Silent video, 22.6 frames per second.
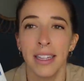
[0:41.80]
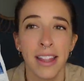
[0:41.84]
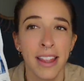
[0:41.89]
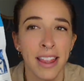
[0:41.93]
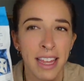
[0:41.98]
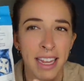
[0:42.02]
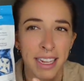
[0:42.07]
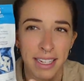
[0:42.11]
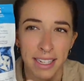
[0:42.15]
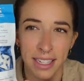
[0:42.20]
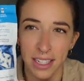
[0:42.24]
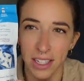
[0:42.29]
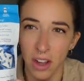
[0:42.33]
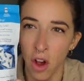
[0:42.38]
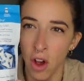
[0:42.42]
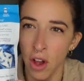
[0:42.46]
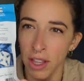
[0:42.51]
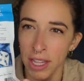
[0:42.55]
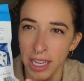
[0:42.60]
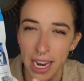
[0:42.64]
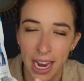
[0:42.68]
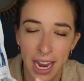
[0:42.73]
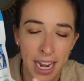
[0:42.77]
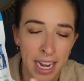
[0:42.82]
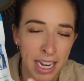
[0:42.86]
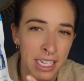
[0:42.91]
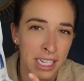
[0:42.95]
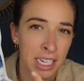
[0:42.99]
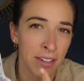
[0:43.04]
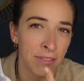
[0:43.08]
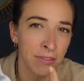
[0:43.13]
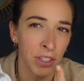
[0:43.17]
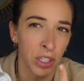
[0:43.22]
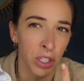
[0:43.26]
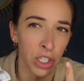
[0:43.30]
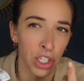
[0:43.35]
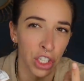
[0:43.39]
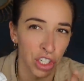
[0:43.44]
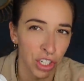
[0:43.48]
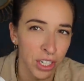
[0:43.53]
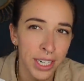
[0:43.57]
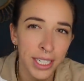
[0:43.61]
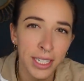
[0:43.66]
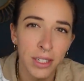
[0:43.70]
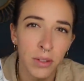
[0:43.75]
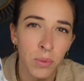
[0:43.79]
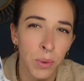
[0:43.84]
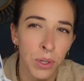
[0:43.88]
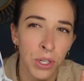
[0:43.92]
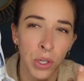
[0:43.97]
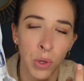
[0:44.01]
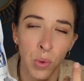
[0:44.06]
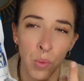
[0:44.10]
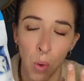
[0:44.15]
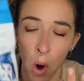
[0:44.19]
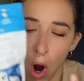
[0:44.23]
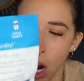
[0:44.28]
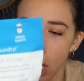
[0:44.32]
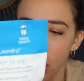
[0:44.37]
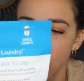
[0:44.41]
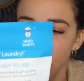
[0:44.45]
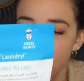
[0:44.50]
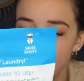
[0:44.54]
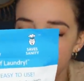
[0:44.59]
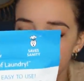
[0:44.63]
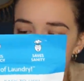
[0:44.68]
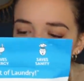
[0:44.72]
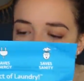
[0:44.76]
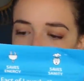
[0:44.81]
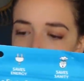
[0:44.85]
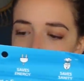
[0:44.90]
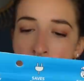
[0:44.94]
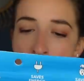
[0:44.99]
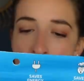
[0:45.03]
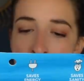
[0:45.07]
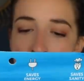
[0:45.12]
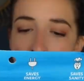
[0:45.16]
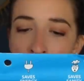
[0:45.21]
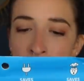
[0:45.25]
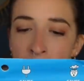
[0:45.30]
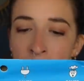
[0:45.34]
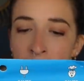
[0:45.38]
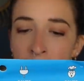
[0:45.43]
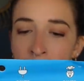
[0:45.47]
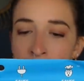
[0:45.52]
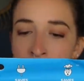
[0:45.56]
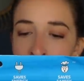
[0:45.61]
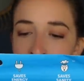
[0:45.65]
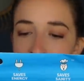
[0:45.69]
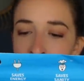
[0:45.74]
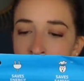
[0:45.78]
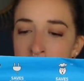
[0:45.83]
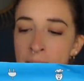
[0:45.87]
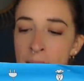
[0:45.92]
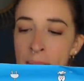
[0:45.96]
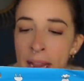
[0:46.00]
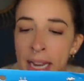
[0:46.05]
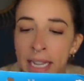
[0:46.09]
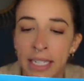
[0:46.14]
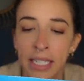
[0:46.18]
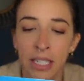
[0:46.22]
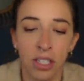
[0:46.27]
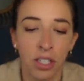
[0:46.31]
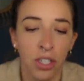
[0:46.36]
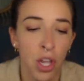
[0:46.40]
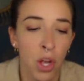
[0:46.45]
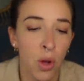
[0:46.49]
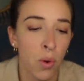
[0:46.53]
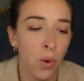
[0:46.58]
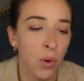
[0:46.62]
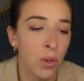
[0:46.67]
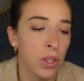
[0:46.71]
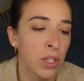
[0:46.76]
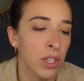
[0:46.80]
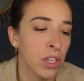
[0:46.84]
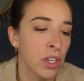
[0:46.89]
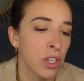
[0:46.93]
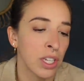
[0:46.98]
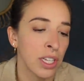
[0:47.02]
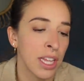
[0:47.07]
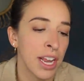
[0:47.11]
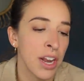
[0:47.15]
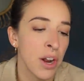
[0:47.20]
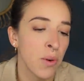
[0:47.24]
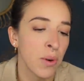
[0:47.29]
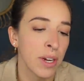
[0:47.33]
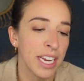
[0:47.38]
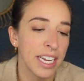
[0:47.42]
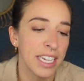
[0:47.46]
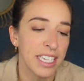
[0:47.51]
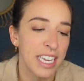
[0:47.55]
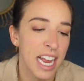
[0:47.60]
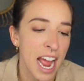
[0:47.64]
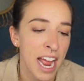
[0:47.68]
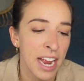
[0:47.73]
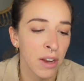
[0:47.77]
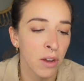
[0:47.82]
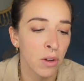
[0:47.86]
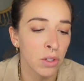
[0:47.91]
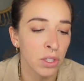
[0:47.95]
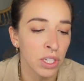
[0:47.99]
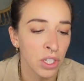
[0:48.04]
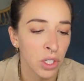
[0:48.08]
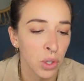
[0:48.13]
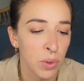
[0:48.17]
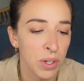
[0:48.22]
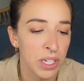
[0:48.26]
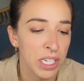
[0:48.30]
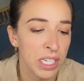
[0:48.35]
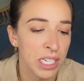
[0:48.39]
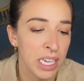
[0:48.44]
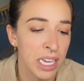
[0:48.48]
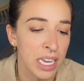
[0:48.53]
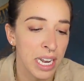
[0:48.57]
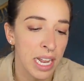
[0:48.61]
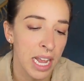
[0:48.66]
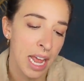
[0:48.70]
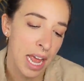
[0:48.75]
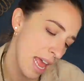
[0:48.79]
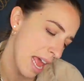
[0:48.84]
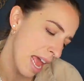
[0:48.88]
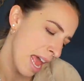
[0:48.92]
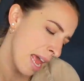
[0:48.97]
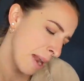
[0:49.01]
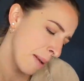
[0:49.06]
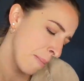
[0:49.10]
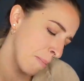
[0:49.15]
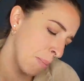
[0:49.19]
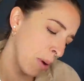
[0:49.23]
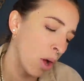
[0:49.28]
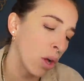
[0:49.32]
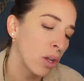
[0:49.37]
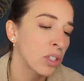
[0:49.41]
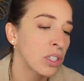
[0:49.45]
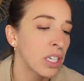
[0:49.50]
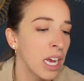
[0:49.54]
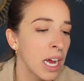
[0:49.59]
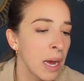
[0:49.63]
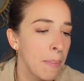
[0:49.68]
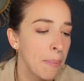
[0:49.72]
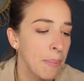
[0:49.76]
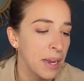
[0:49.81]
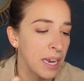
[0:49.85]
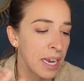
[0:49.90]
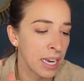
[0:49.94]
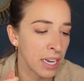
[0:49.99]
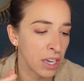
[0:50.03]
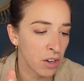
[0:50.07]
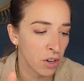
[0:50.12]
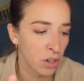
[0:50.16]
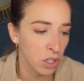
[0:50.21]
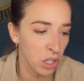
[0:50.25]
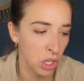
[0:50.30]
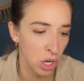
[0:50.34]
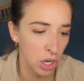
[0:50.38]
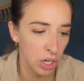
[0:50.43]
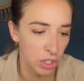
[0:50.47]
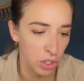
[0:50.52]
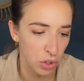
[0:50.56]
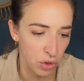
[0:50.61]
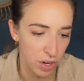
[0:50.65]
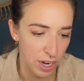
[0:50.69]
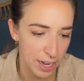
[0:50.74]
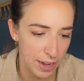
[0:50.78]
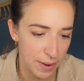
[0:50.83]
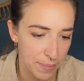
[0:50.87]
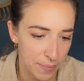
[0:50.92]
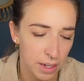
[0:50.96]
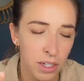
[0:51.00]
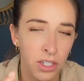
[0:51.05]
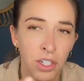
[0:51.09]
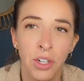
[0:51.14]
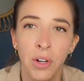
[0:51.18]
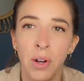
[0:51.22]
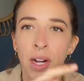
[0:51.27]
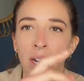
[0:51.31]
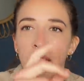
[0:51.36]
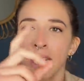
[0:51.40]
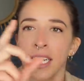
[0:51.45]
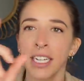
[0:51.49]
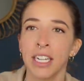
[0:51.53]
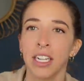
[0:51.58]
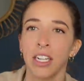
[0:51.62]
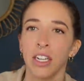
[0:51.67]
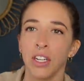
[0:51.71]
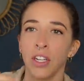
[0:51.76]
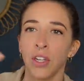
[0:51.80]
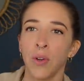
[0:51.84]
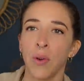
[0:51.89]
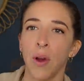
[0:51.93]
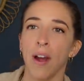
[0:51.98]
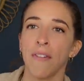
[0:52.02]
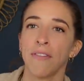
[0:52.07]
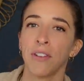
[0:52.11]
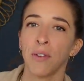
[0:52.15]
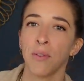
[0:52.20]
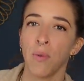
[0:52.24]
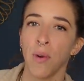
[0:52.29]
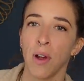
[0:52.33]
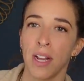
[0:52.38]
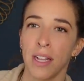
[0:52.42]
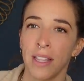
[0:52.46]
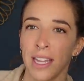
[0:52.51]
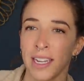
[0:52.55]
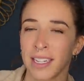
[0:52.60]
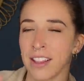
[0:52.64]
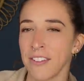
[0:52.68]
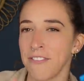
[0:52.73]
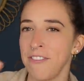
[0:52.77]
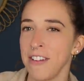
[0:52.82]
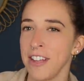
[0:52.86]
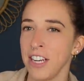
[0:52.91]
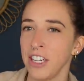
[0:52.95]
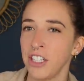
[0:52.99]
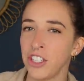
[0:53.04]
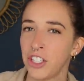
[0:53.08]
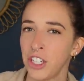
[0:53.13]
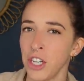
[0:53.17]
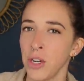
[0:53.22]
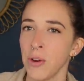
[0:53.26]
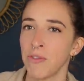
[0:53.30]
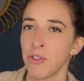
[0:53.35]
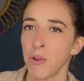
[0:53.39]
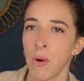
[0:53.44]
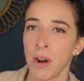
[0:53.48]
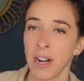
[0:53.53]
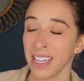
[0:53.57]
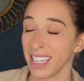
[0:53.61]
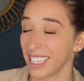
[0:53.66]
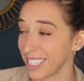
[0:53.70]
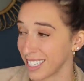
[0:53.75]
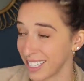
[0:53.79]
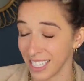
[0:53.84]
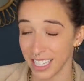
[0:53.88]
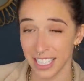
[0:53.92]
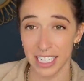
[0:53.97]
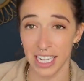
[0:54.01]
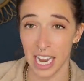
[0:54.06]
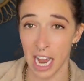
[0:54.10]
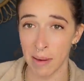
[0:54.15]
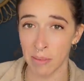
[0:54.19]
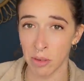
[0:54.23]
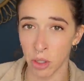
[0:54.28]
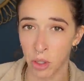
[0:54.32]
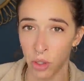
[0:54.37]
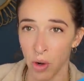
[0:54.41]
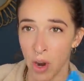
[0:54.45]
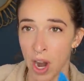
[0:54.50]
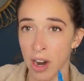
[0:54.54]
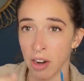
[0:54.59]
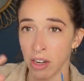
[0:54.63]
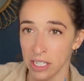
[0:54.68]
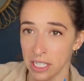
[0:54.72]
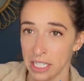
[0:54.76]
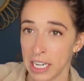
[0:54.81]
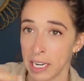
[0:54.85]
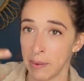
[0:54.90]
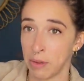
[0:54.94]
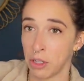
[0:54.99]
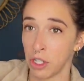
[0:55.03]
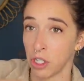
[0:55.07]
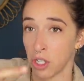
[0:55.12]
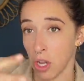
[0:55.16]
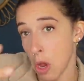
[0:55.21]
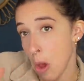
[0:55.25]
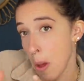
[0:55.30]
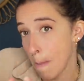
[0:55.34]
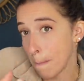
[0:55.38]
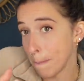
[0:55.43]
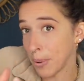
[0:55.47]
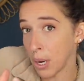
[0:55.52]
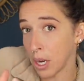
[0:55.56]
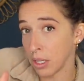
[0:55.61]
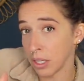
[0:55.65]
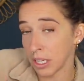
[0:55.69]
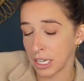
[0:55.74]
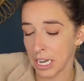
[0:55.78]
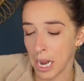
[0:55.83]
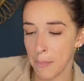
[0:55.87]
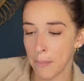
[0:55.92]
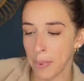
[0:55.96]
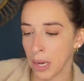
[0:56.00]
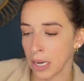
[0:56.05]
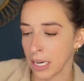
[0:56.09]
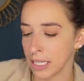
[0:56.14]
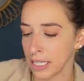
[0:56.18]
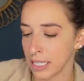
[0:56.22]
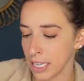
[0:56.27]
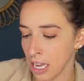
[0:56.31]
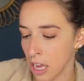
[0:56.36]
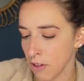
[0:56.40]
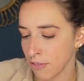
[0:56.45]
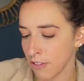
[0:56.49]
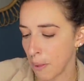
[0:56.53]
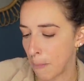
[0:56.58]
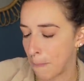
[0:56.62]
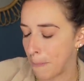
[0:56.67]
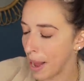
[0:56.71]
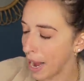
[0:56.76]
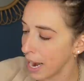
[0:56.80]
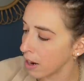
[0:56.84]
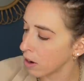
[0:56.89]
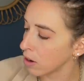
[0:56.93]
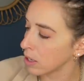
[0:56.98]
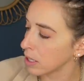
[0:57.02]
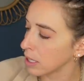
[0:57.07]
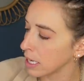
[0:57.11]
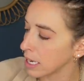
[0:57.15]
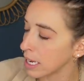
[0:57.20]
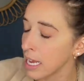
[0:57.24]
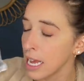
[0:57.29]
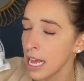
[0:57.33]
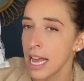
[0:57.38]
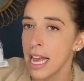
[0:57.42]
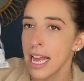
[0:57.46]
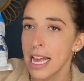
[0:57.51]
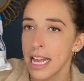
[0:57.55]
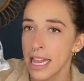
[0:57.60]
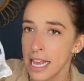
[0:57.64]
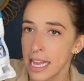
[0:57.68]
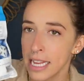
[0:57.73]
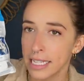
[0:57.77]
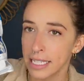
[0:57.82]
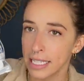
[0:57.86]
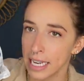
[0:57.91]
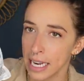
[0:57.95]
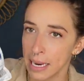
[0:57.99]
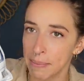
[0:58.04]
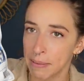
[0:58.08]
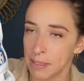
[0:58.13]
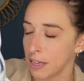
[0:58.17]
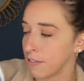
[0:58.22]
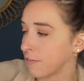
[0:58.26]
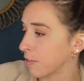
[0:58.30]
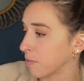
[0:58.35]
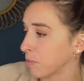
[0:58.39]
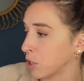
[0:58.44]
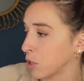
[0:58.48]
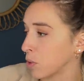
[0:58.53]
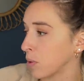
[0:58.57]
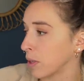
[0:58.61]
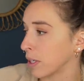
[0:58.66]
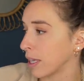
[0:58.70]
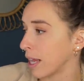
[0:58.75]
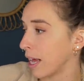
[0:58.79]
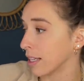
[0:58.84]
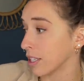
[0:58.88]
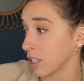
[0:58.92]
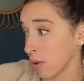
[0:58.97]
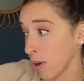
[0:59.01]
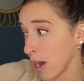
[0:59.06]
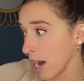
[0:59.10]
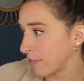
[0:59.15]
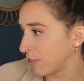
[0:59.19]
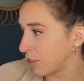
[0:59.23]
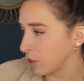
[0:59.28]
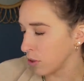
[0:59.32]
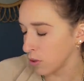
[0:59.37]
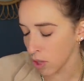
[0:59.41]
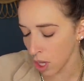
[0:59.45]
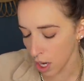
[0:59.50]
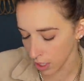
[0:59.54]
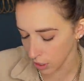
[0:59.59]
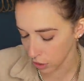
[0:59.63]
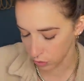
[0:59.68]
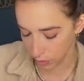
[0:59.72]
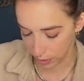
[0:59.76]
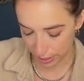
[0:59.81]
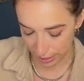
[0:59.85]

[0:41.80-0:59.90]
this on the ends of your sheets when you wash them, and it makes it so they don't get tangled and twisted and balled up in your laundry. Because you know how like you have to run like the fitted sheet, you have to run it like 6 times in the dryer because it keeps just balling up on itself? Apparently this keeps it from doing that. So I have to do laundry